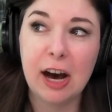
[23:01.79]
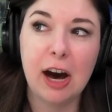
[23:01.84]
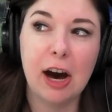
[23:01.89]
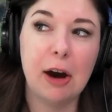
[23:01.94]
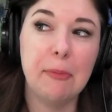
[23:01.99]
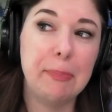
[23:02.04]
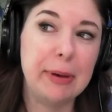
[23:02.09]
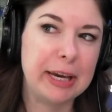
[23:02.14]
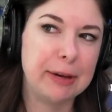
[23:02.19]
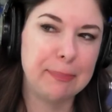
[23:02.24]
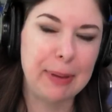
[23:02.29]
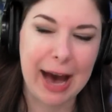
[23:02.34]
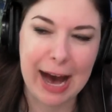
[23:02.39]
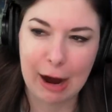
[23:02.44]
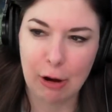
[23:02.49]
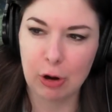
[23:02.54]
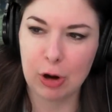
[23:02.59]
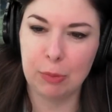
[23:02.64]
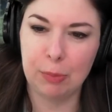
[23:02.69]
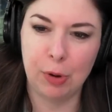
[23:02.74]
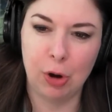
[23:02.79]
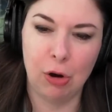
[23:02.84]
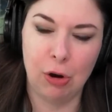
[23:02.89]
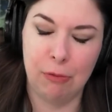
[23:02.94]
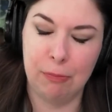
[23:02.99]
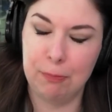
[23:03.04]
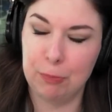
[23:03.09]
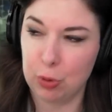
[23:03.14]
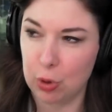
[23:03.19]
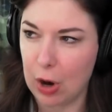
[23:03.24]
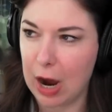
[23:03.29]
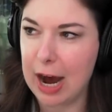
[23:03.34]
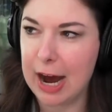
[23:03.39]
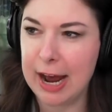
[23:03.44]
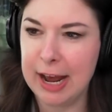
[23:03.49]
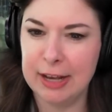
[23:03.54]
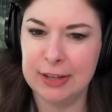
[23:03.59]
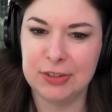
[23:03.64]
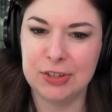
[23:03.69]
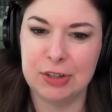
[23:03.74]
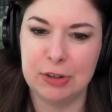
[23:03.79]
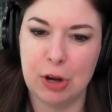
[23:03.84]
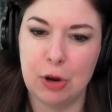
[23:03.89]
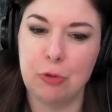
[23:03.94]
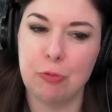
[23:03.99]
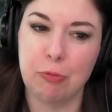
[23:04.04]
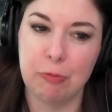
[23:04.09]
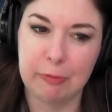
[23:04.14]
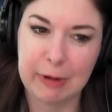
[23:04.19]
a big Powerball prize, you know,